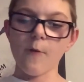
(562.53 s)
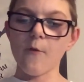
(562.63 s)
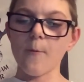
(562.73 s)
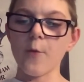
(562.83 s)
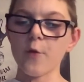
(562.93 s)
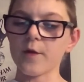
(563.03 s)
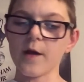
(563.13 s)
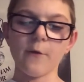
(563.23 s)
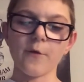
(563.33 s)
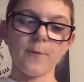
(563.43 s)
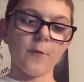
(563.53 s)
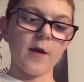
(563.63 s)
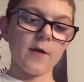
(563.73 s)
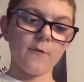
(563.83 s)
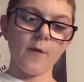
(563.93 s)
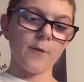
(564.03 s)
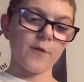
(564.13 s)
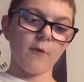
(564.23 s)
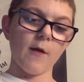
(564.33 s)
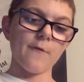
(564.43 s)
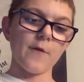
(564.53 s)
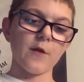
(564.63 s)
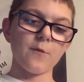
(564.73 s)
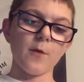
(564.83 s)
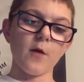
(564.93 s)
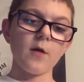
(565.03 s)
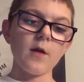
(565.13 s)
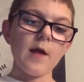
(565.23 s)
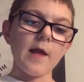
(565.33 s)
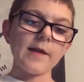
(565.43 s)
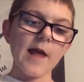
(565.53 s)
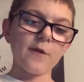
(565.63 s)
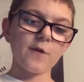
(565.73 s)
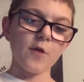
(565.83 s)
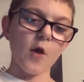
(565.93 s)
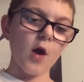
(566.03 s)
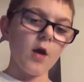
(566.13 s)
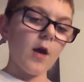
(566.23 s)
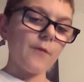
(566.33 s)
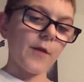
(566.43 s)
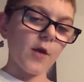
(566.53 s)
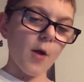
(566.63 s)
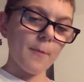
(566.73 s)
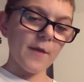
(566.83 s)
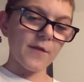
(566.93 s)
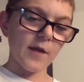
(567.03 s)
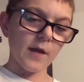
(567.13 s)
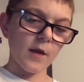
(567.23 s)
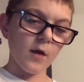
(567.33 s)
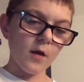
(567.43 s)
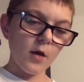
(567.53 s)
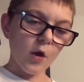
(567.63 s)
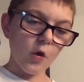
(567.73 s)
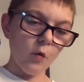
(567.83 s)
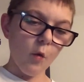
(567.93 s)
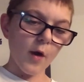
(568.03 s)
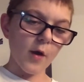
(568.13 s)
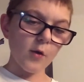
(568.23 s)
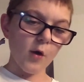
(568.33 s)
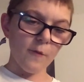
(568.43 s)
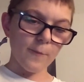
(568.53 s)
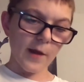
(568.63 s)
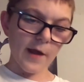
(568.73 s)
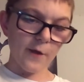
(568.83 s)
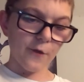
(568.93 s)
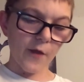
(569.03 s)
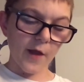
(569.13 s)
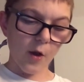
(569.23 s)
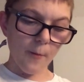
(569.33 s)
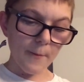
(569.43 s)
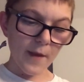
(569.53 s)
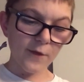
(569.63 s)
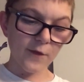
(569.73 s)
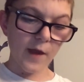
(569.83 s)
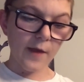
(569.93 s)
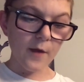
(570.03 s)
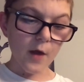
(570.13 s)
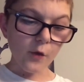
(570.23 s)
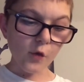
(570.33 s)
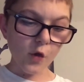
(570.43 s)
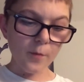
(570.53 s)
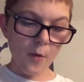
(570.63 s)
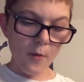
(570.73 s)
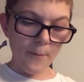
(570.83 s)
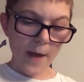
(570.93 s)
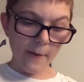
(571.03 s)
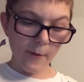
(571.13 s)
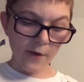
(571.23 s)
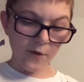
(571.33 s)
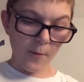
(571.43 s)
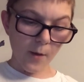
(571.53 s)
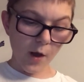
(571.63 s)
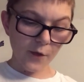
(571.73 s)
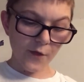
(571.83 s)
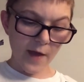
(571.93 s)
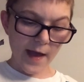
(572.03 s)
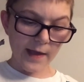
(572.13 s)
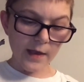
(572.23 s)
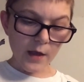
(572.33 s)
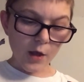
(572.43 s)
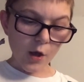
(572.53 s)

from Puka, that was a great finish. But Leicester, they are missing quite a lot of players. They are missing Lookman, Perez, Amate,